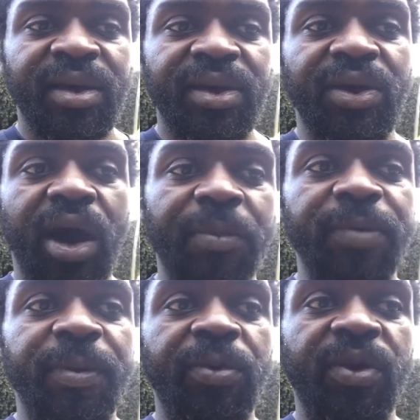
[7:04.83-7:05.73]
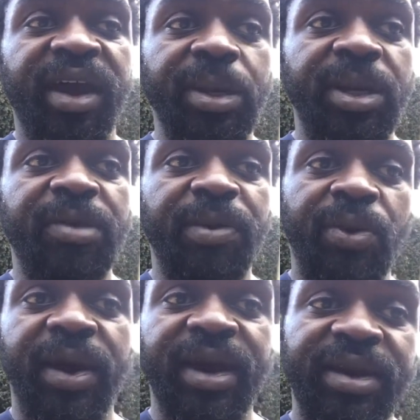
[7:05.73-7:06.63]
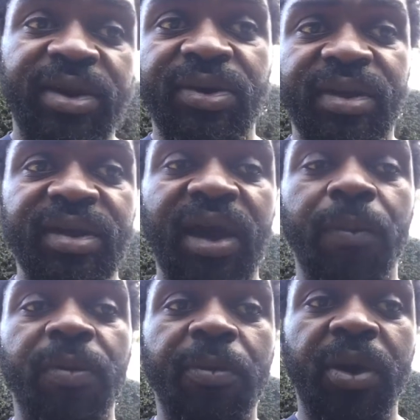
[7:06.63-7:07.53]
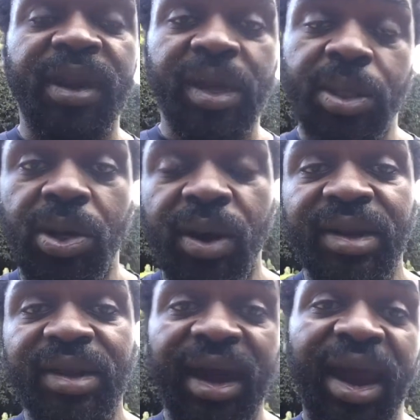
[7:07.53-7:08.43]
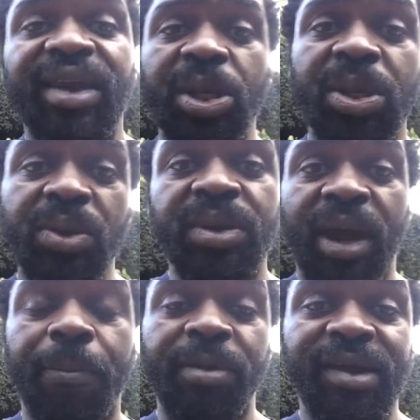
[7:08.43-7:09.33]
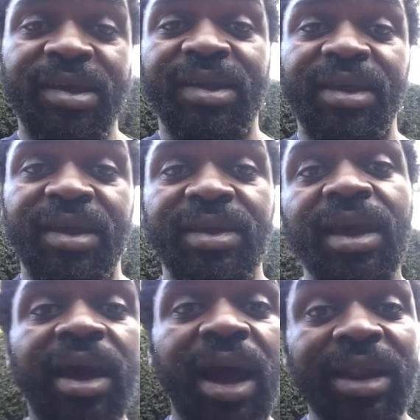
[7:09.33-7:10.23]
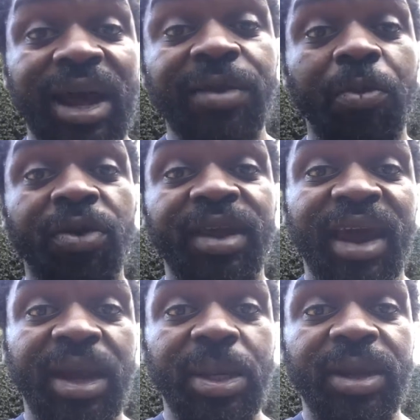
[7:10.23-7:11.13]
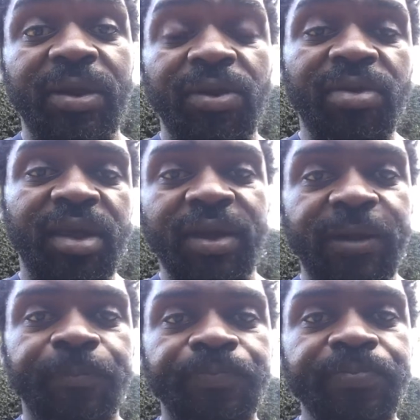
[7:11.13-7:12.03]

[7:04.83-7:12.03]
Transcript: You know, how many people could actually just be quiet and do this? How many people can actually go out there and shoot up places like this? A lot more than actually you think.